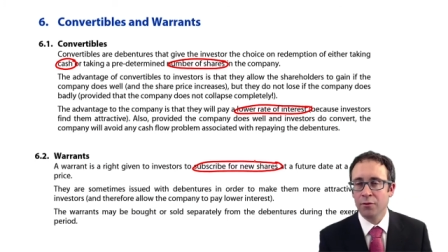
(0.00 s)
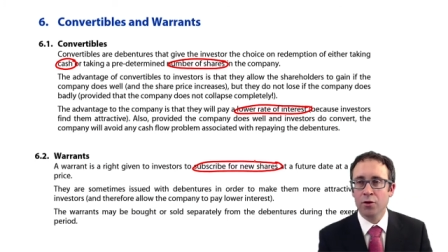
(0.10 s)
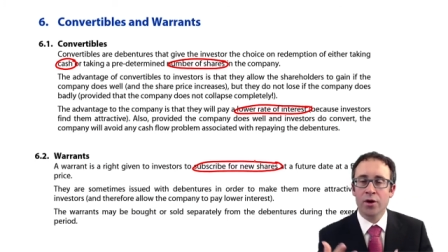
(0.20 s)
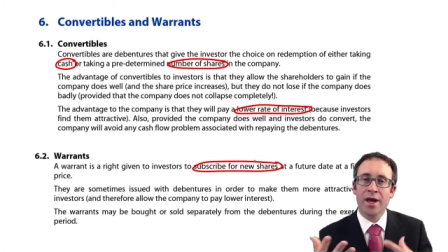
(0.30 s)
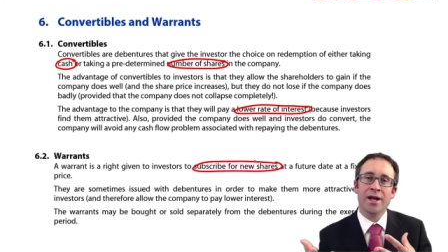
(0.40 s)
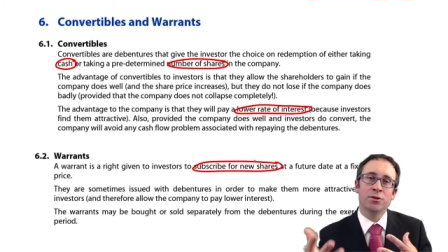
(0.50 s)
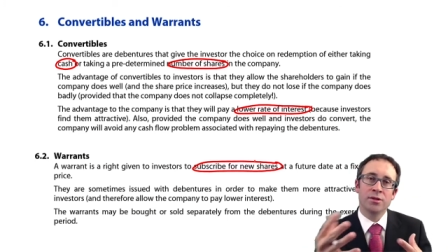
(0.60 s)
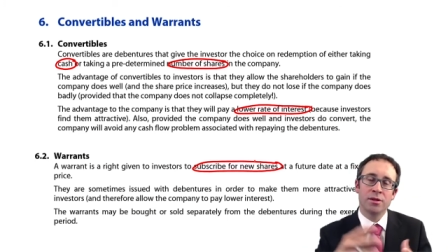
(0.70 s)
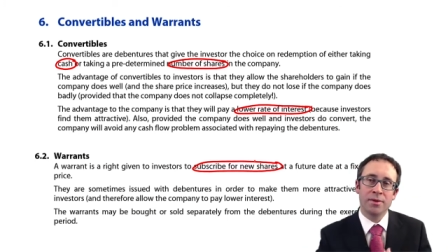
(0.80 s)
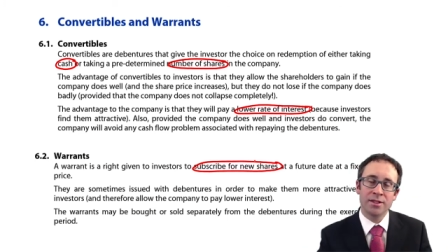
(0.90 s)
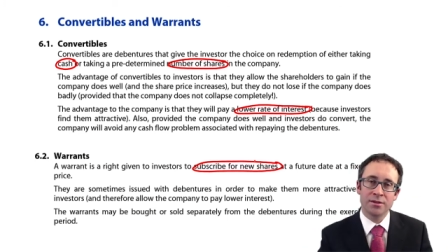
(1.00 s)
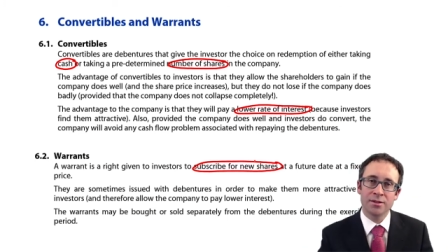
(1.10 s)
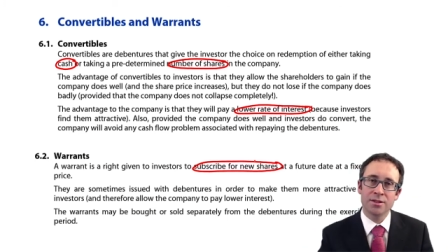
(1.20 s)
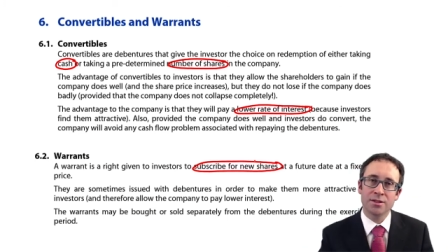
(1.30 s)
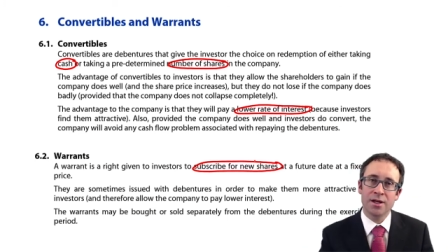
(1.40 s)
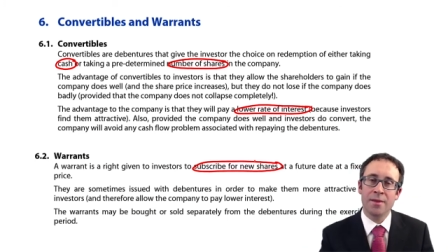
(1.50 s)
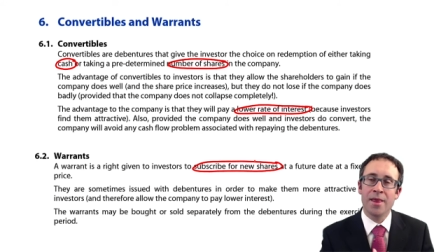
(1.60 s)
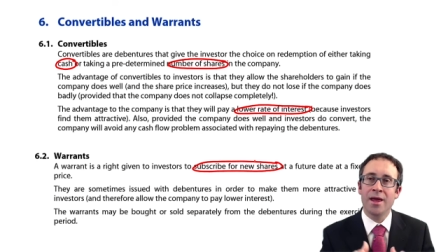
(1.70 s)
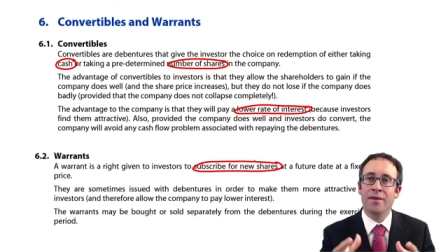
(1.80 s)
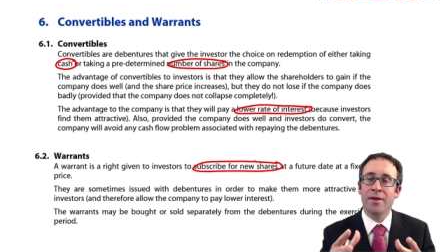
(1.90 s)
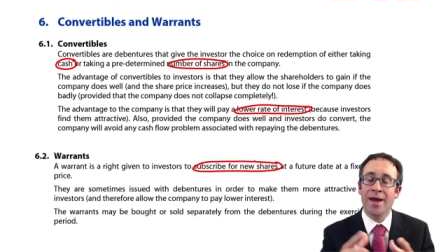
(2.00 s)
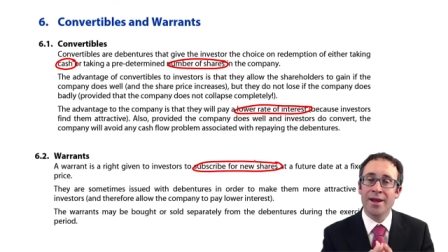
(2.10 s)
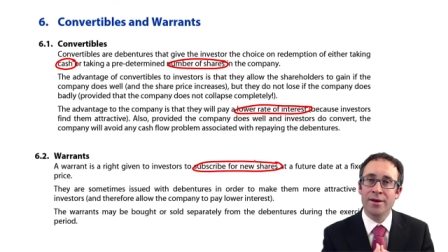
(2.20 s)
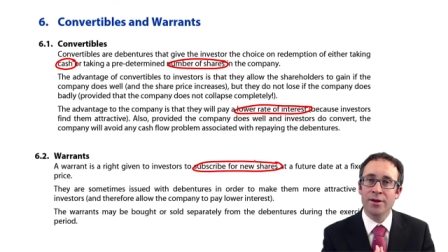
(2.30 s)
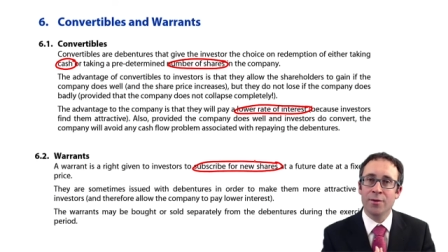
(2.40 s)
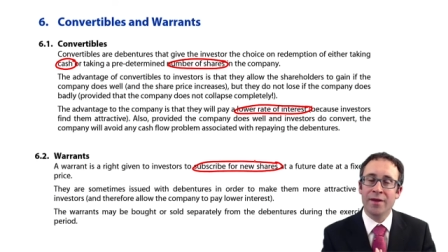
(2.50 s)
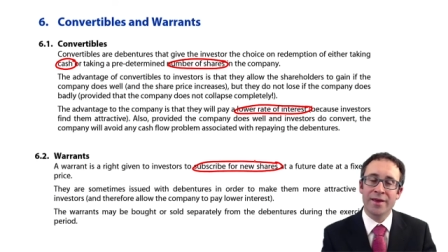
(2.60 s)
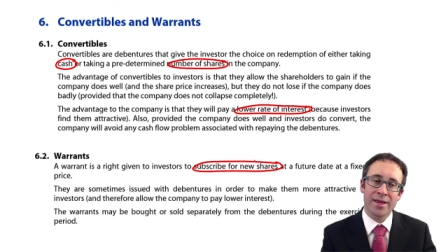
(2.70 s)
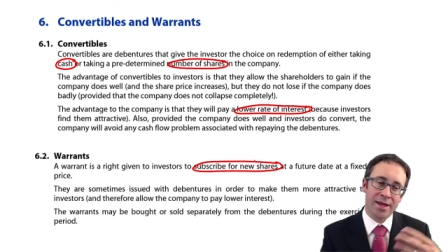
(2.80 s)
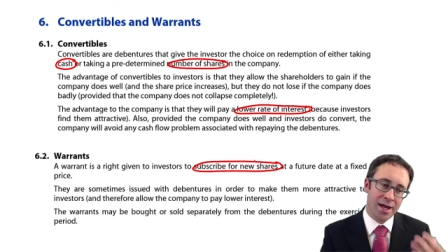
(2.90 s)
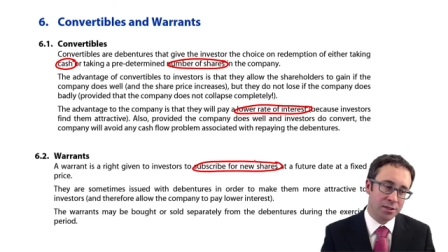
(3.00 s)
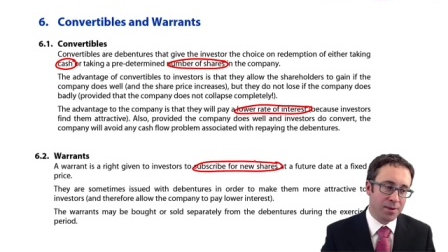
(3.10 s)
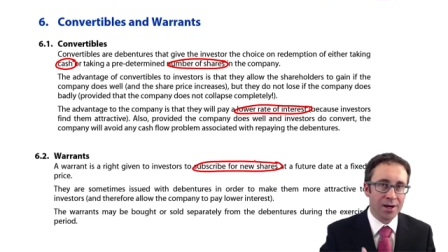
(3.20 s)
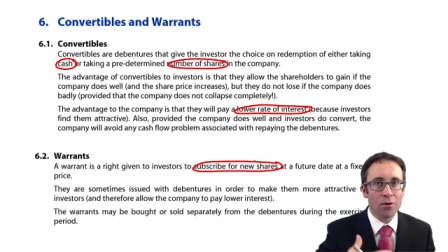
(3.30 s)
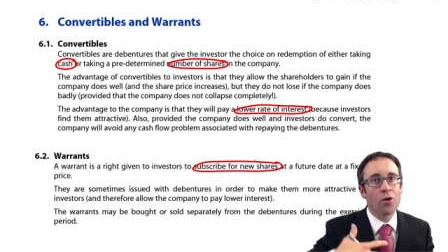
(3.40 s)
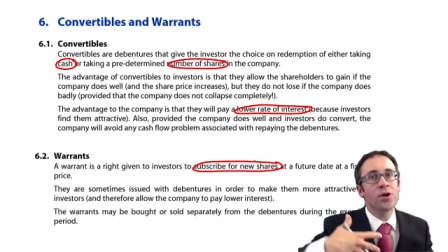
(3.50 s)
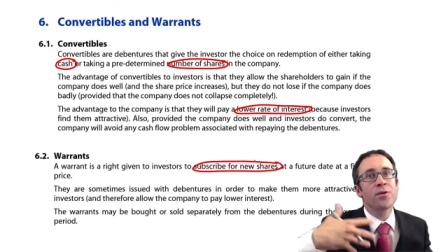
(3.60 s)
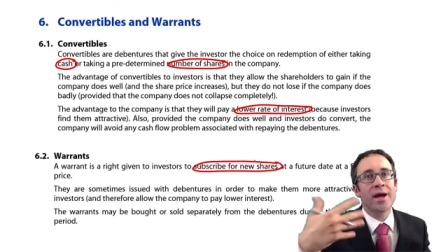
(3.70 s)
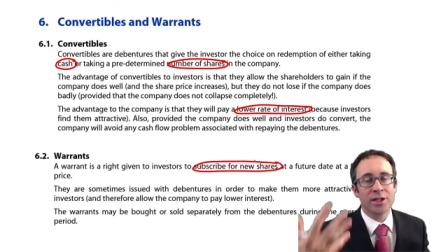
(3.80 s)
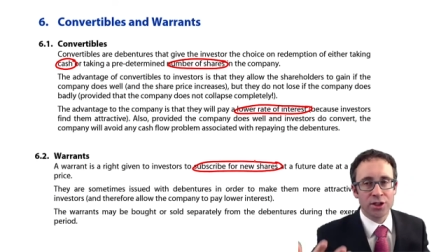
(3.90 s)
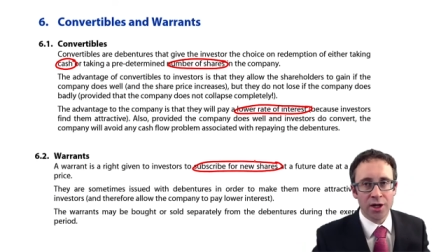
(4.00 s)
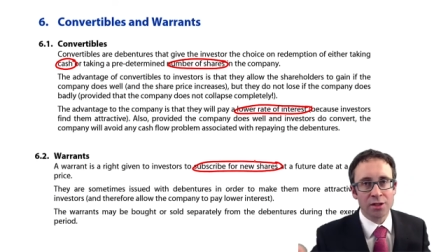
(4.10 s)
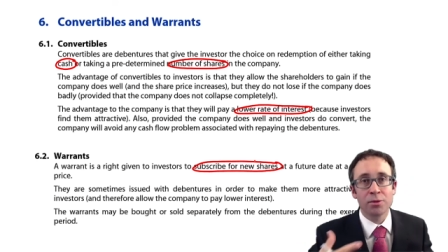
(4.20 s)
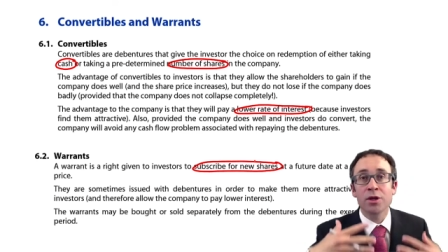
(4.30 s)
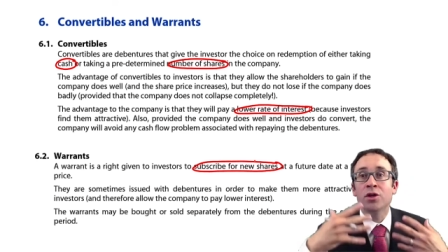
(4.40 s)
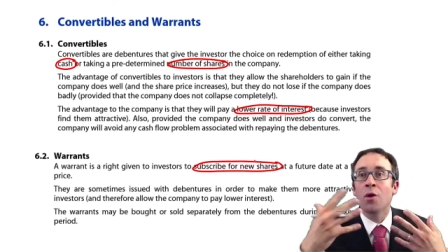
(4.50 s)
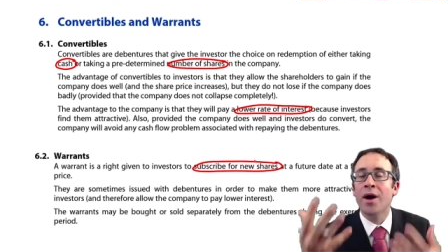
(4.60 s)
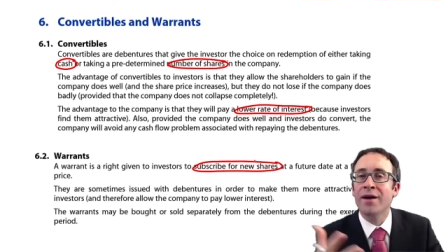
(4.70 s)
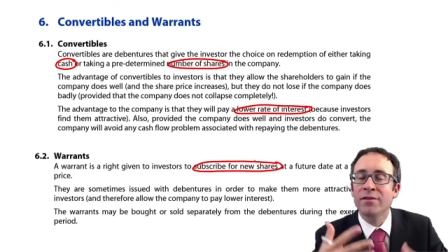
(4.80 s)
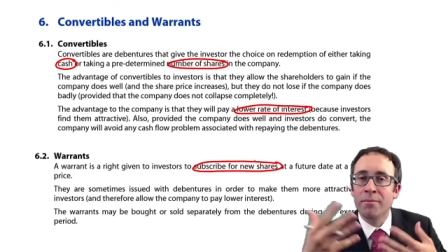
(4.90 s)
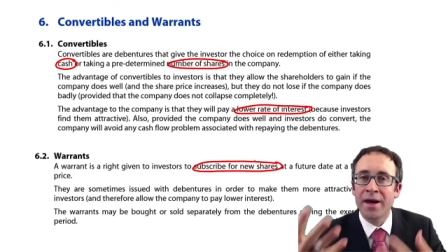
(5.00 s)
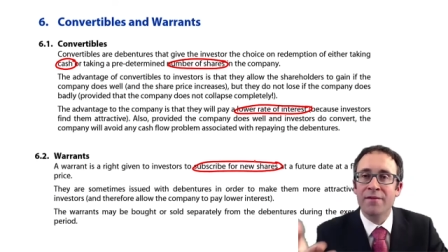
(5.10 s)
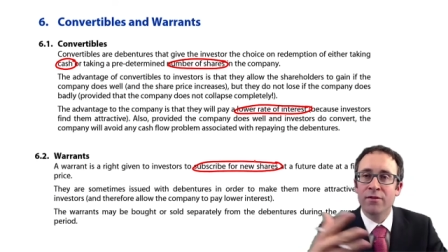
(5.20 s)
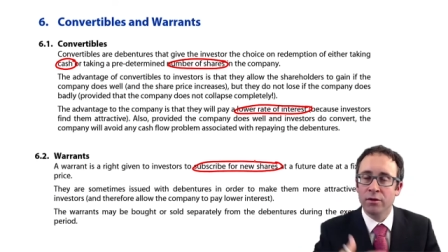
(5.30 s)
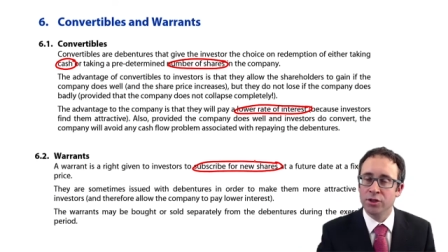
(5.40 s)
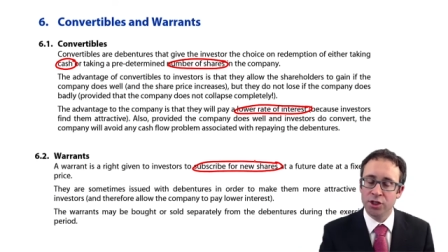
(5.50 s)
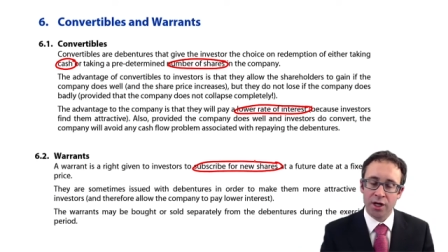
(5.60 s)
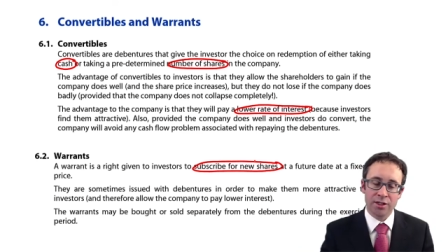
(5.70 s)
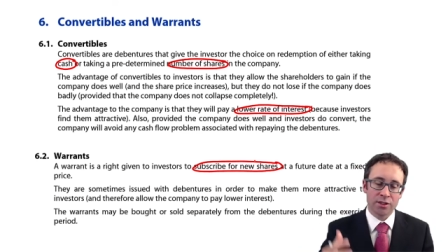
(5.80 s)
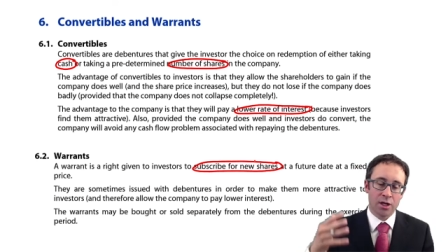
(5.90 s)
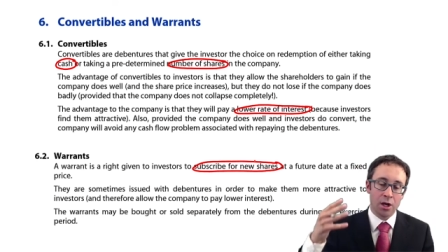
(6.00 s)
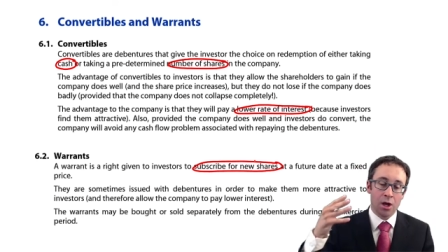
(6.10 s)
of your cash within the business and then at the end you either get your cash back or you get shares but you don't have to pay for those shares